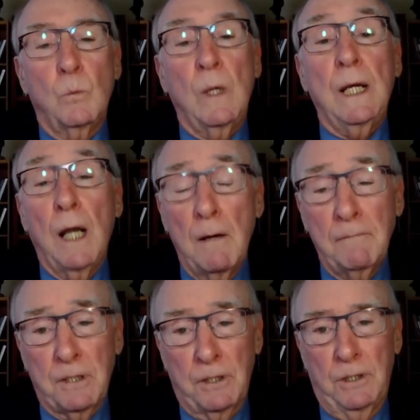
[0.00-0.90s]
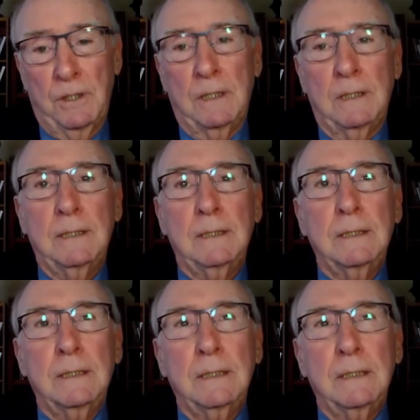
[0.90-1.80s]
we loved her.
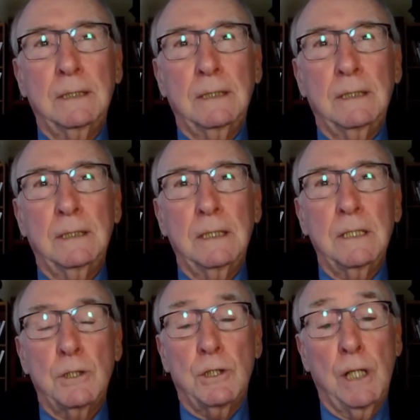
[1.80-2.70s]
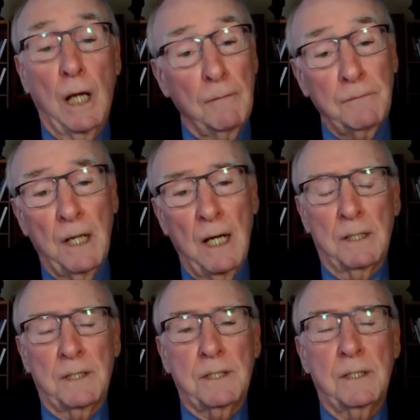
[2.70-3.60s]
She loved
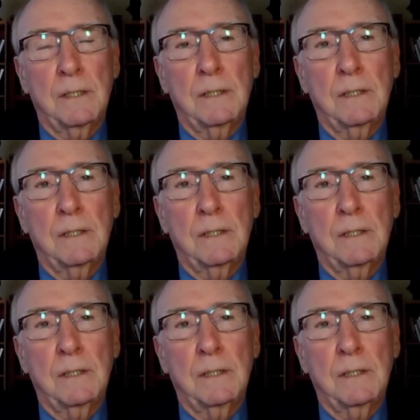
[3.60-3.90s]
us.